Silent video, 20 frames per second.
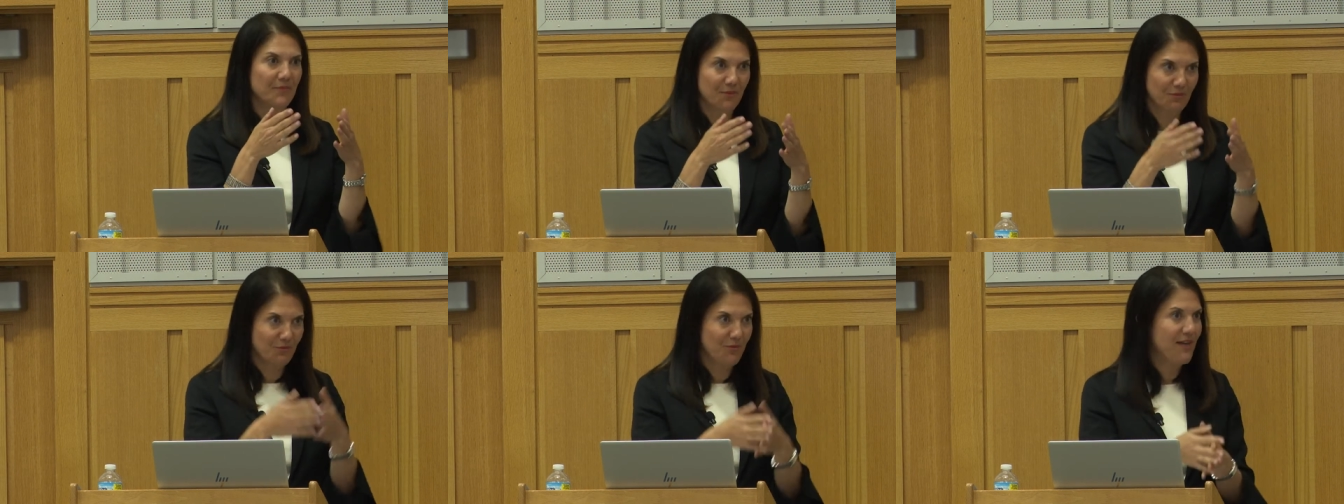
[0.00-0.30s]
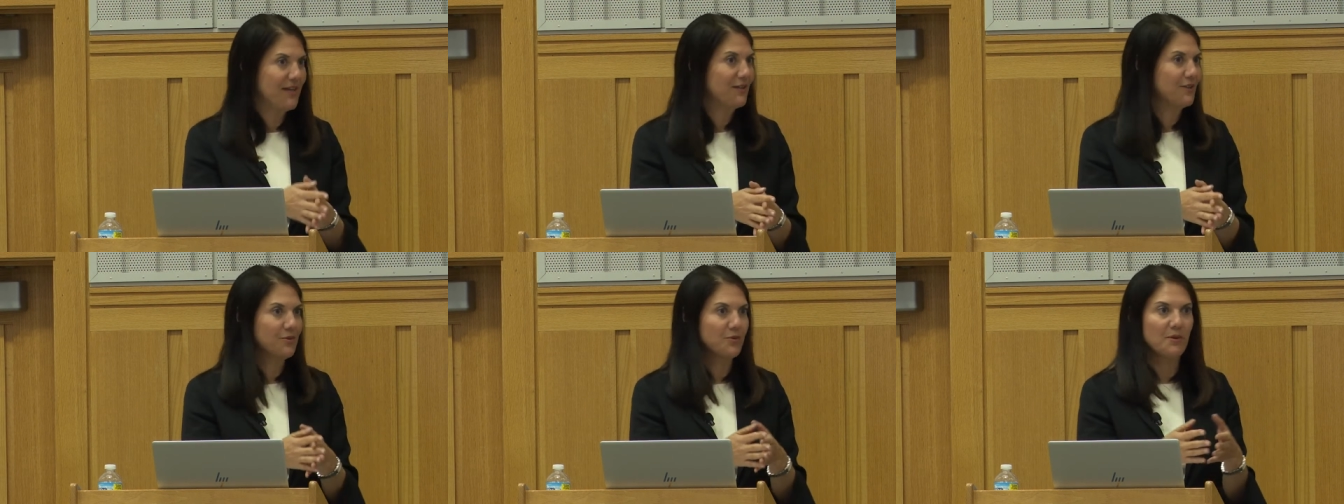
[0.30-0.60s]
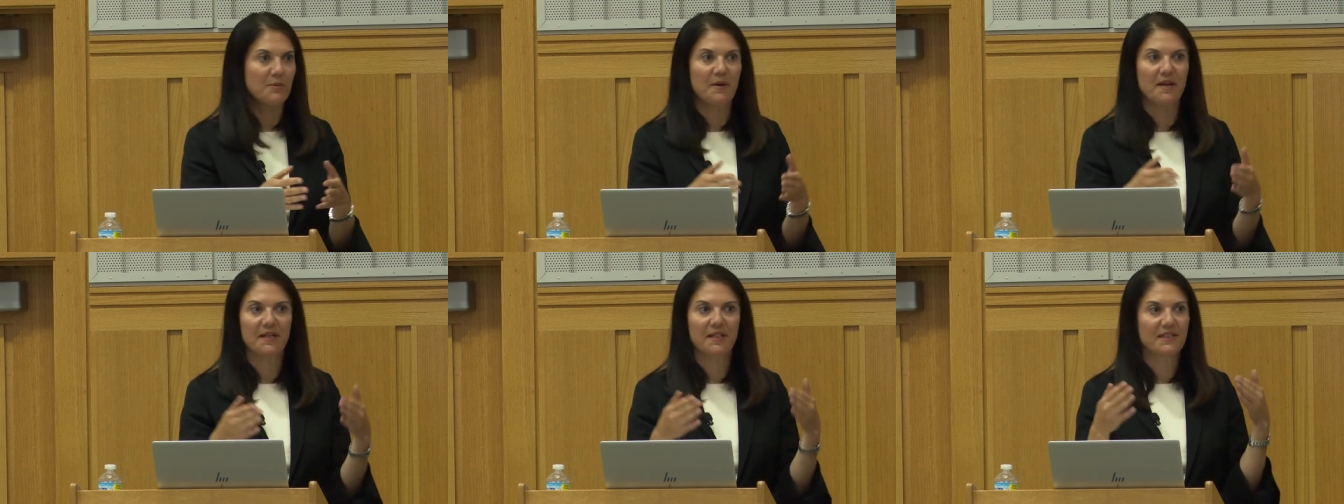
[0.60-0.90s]
regulatory
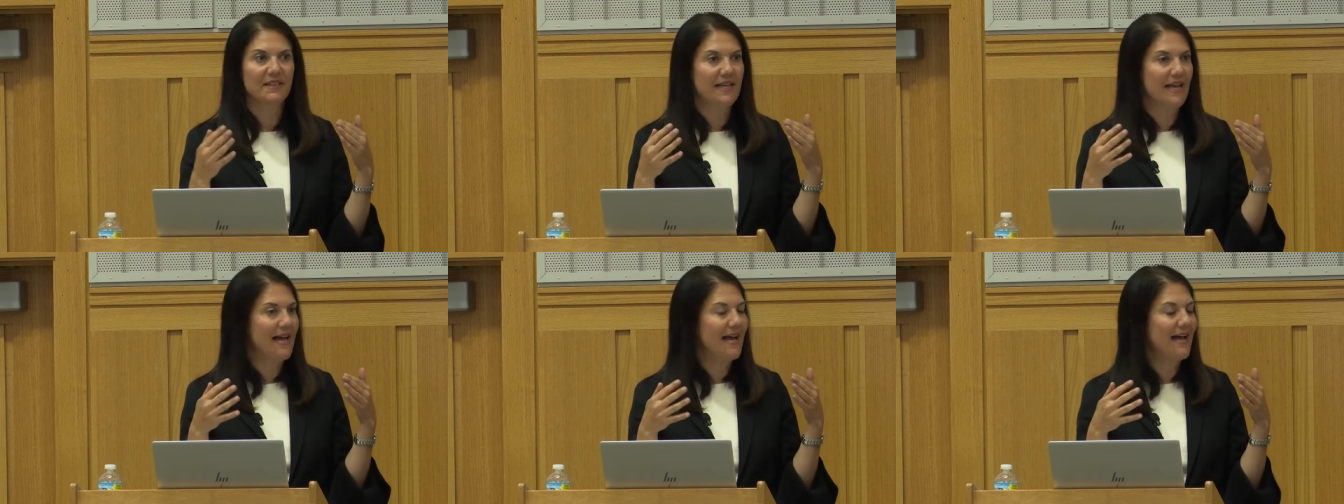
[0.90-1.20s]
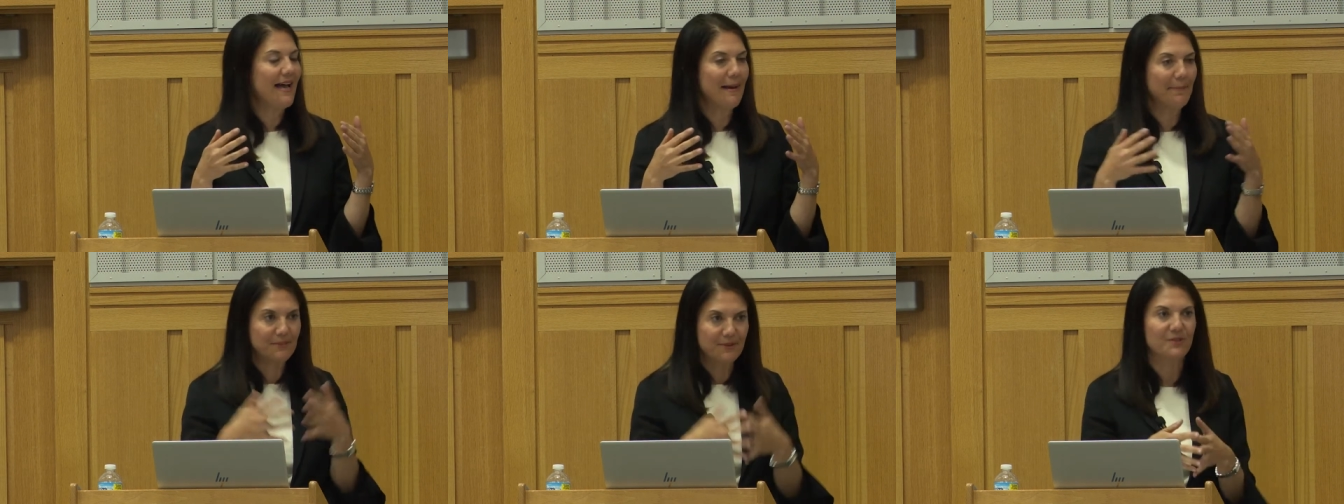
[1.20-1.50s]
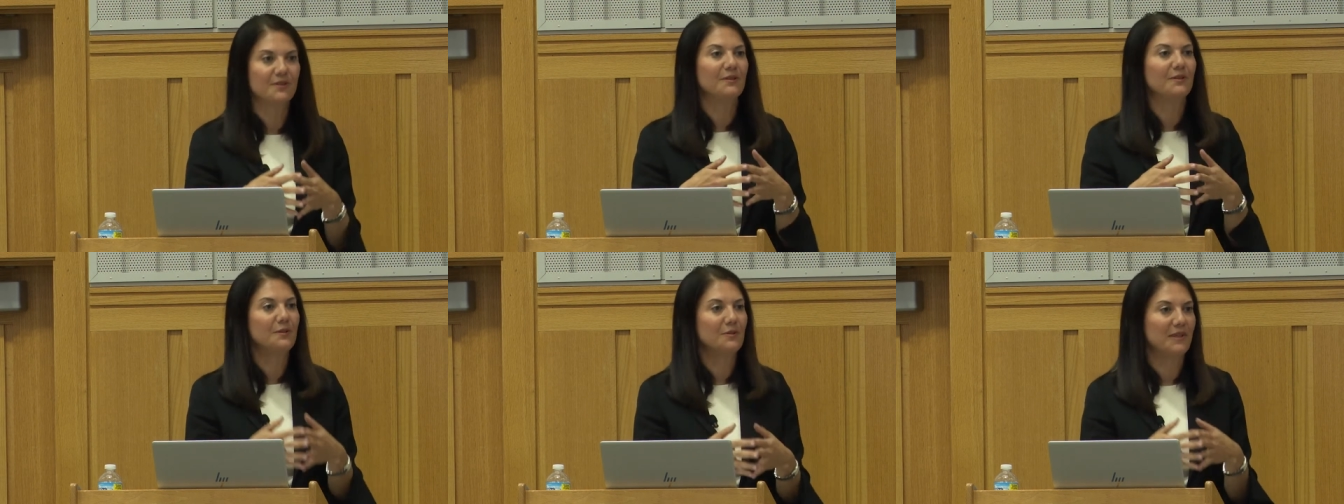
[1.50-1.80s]
bodies
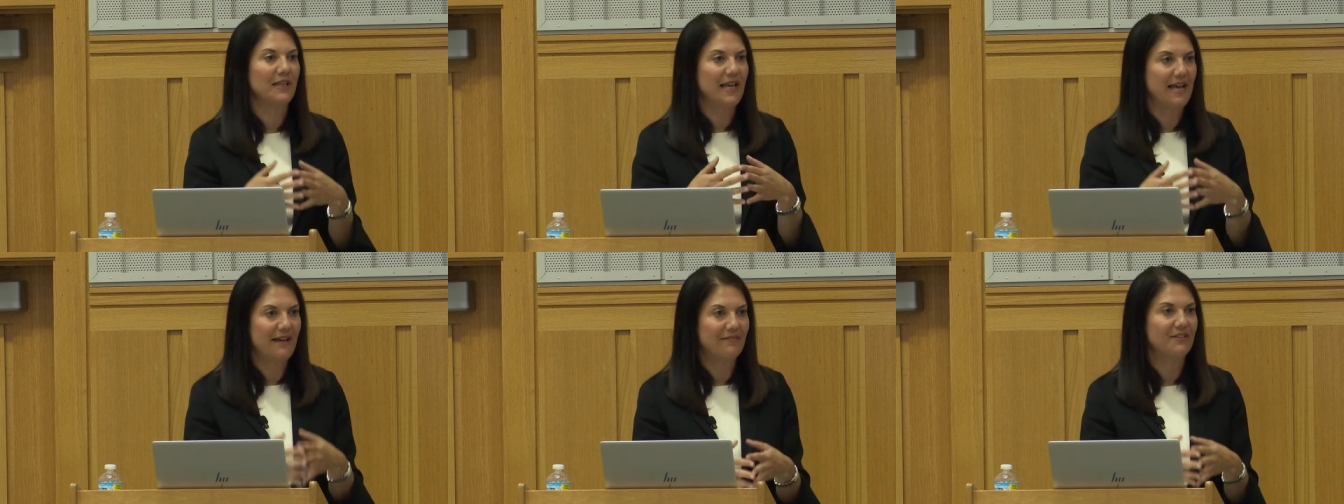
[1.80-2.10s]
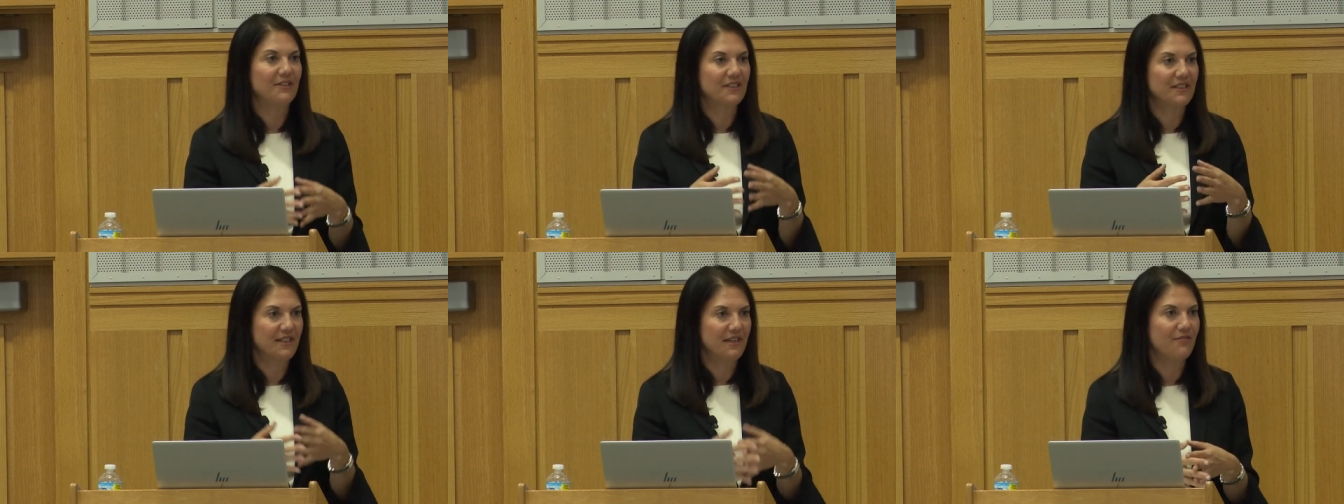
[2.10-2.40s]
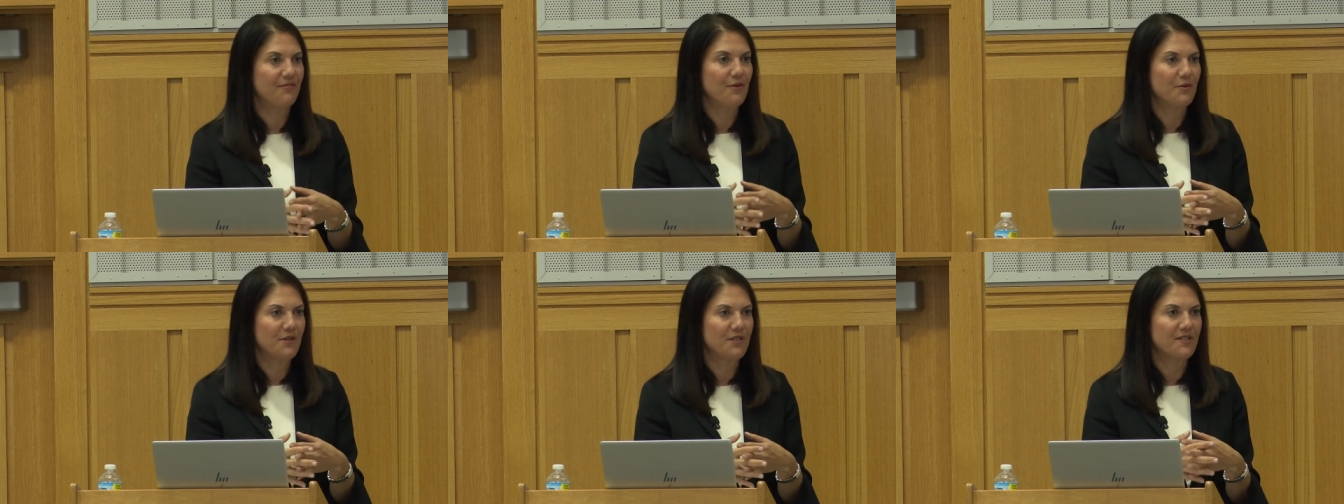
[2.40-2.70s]
absolutely have to stay
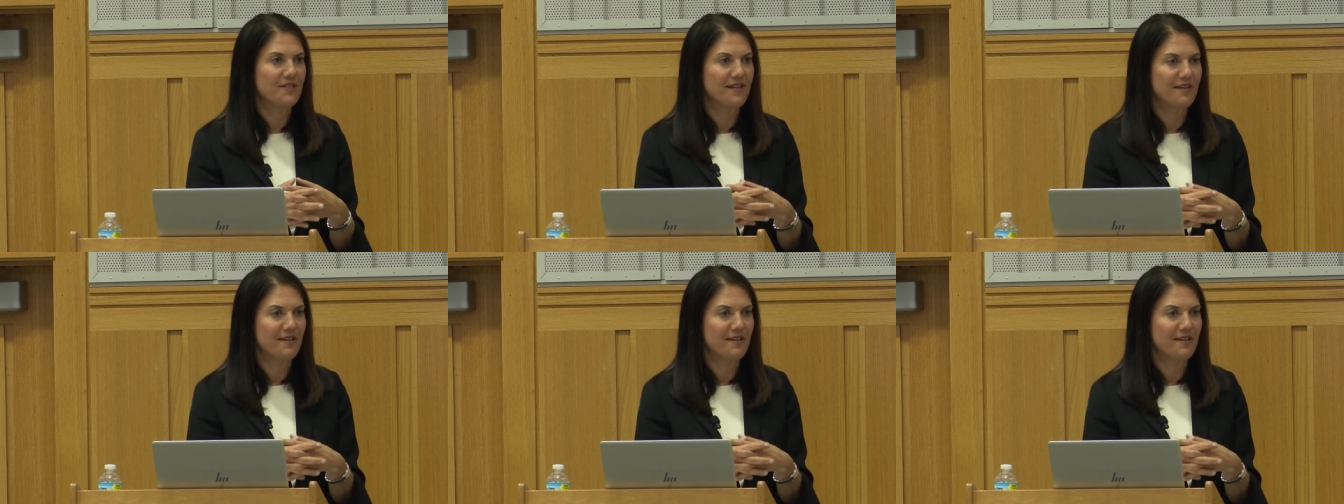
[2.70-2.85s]
focused.